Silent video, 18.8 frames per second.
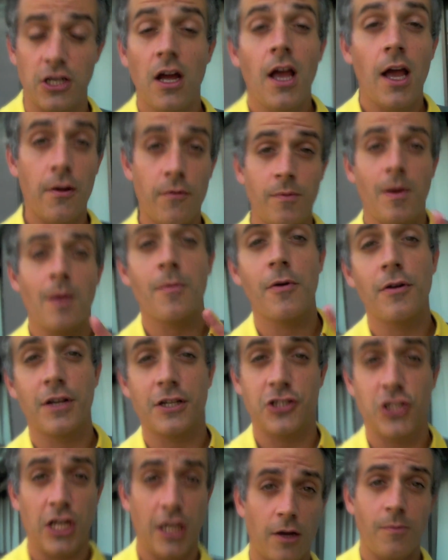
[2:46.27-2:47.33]
And remember, you can
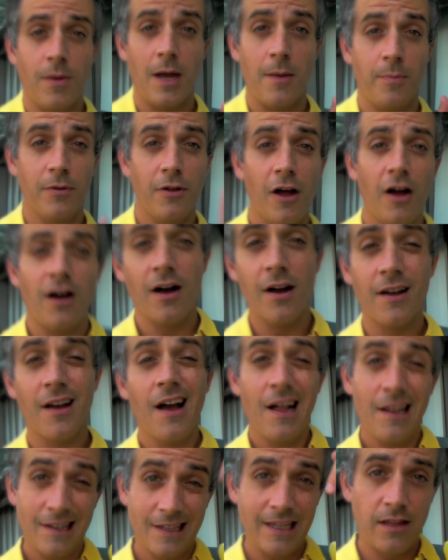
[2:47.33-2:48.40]
check out my blog,
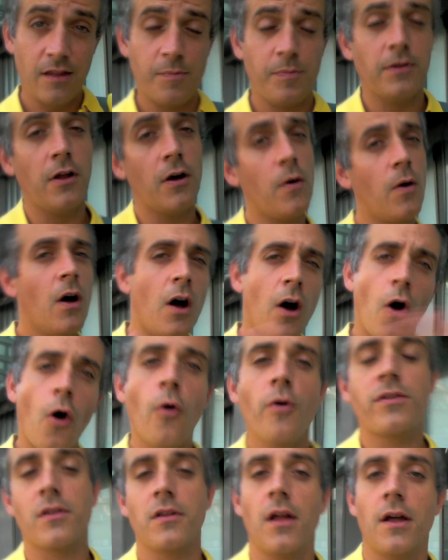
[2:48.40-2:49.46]
links below.
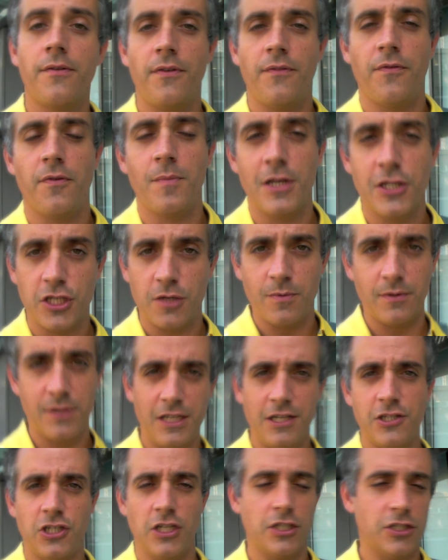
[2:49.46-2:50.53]
Always a lot of information about
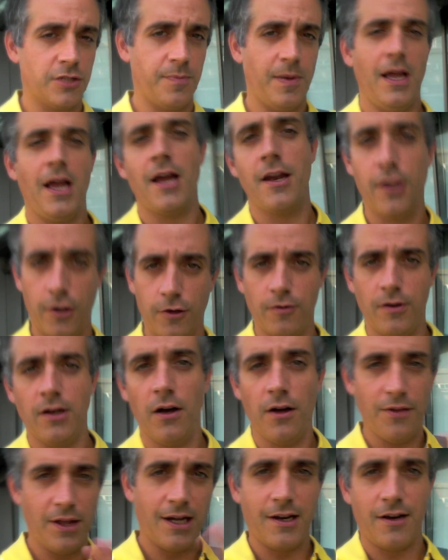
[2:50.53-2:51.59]
teaching in Japan and Korea,
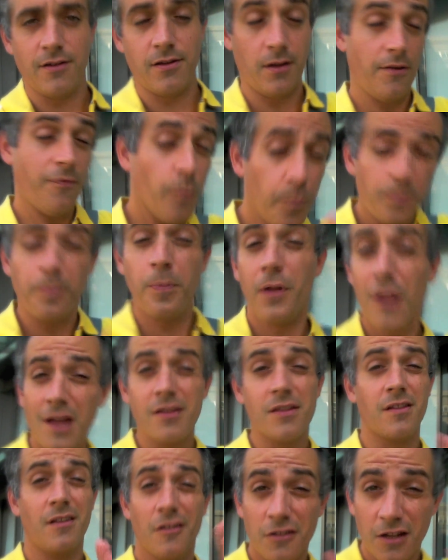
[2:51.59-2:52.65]
all that kind of stuff,
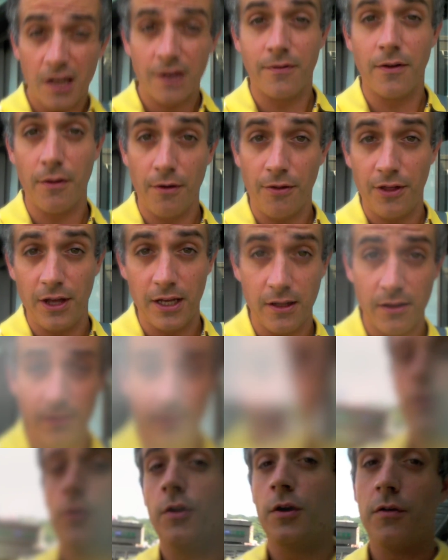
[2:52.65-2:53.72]
plus a lot of other things.
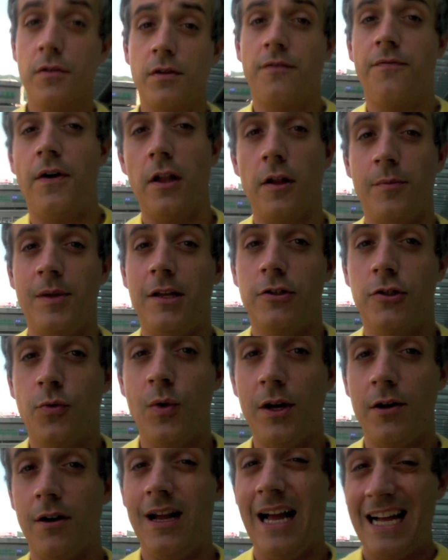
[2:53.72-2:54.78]
You can also follow me on
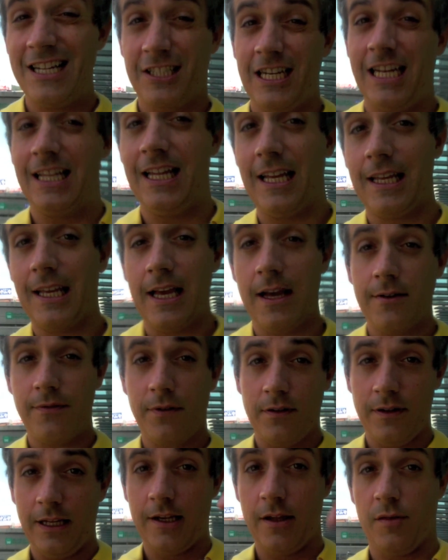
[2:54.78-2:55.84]
Twitter at
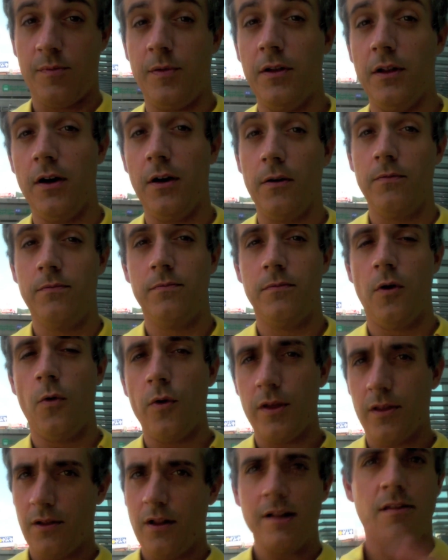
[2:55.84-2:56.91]
JLangKev, link is below.
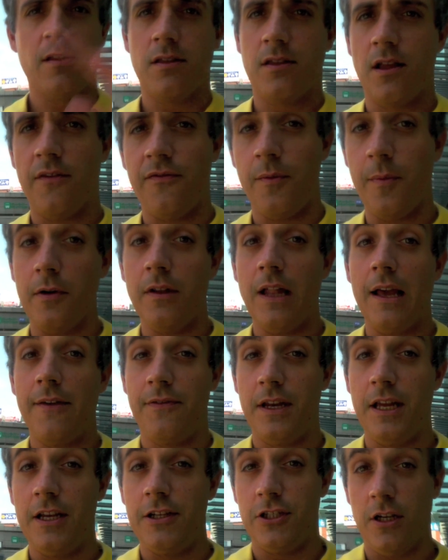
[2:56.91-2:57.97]
Always lots of stuff about life
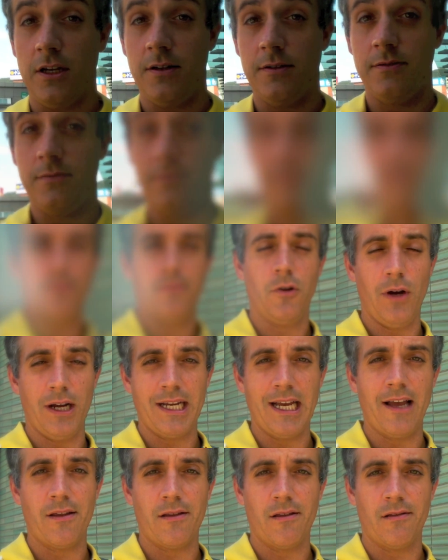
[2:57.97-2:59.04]
in Asia. All right,
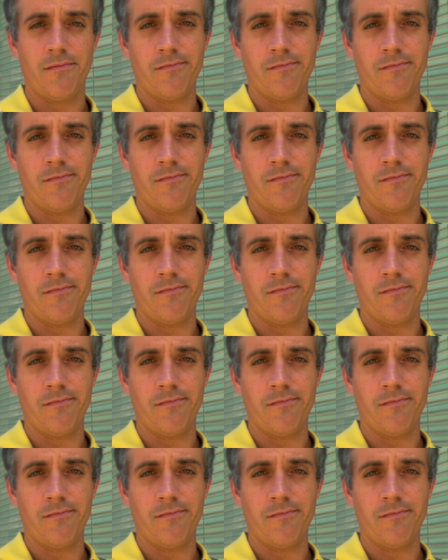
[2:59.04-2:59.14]
guys.